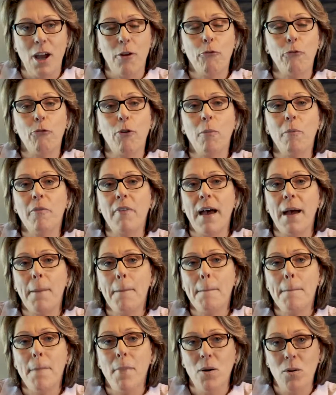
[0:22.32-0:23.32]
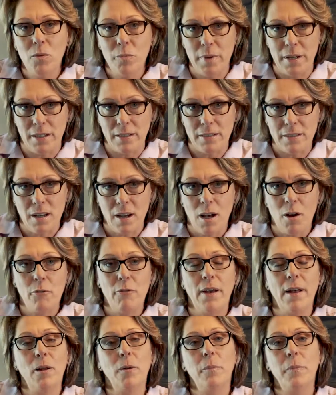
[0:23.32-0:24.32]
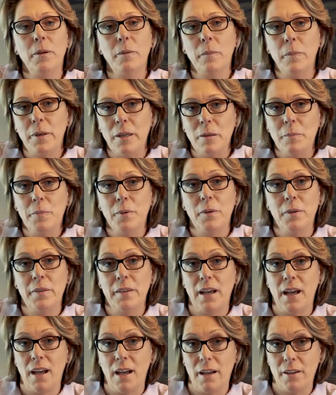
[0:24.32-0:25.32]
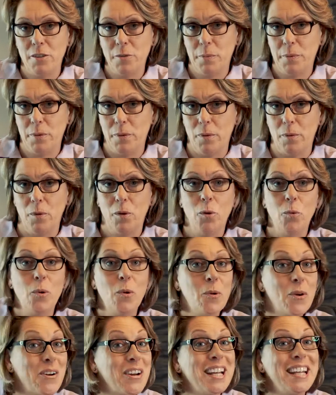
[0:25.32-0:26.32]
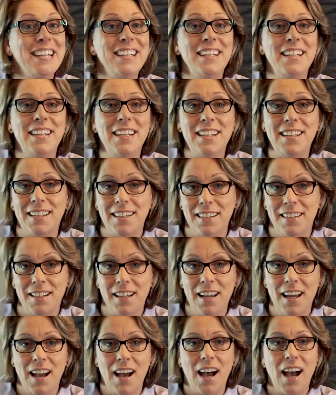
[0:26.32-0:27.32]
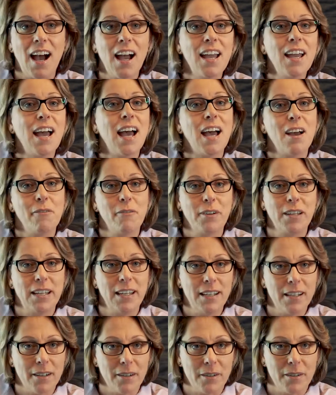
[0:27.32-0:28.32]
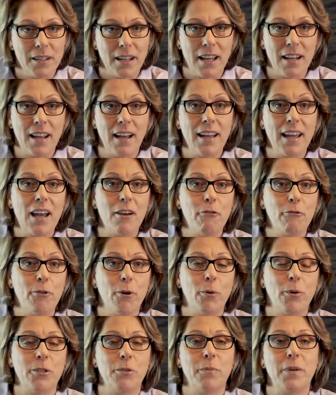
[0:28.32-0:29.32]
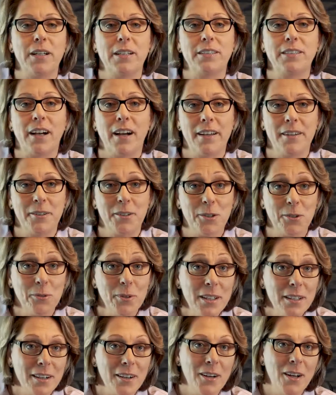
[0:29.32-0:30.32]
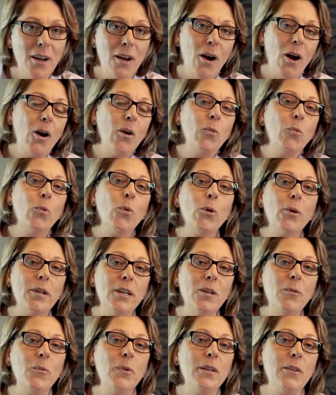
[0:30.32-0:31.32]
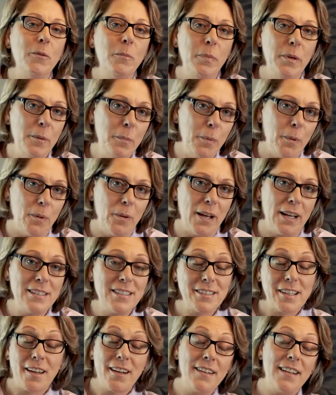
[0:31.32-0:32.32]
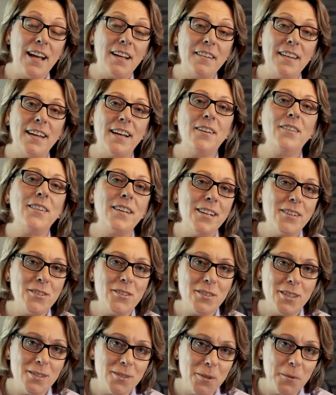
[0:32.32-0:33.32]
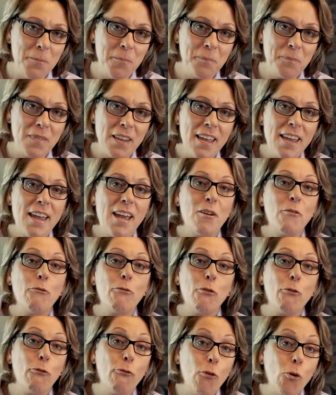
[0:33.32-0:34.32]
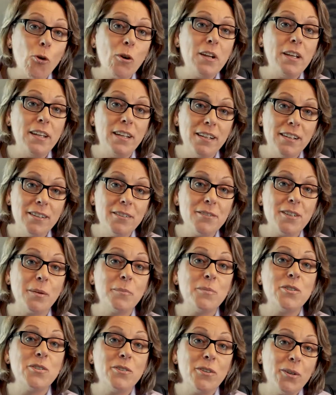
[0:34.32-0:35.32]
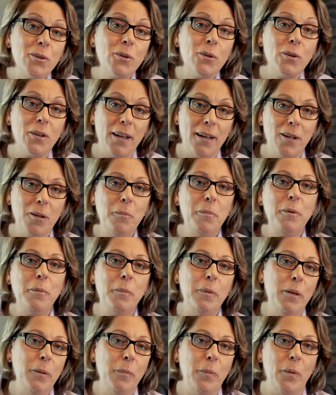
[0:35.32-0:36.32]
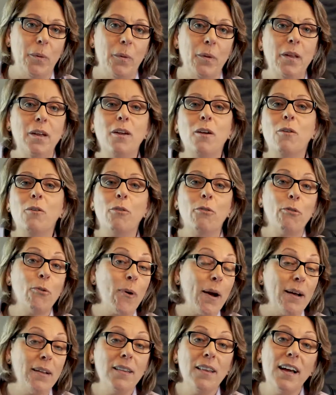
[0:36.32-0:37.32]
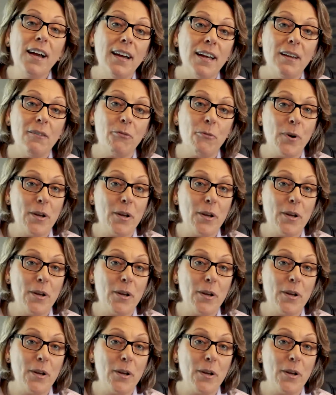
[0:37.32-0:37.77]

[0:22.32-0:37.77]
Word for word: And from that moment of helping people in the hospital who were in need, I have geared and I have focused my entire career on working with people. I started out in the healthcare system, and for 40 years, I'm still helping people throughout life,